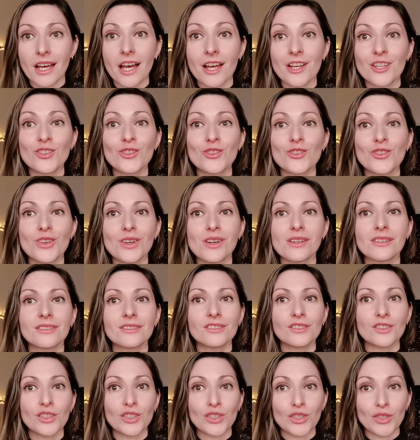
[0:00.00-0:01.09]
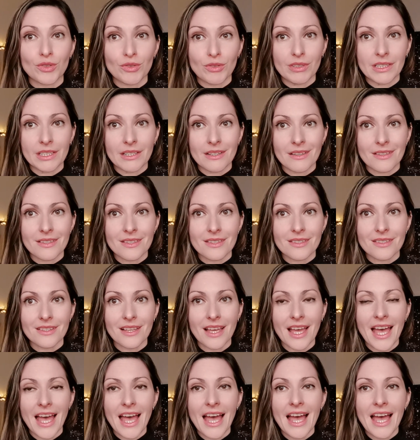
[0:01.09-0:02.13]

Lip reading: conjunct Uranus.